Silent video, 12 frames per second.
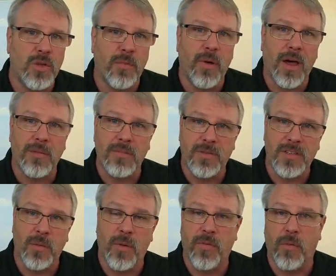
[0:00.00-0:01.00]
or the bottoms of
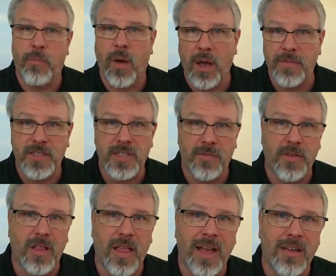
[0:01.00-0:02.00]
some of the puffs of
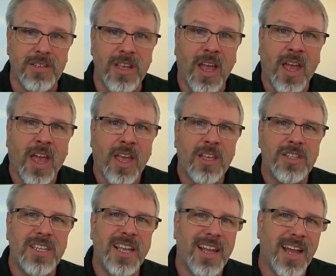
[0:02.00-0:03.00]
the clouds, you
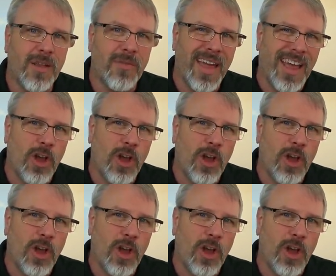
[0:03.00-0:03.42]
see kind of a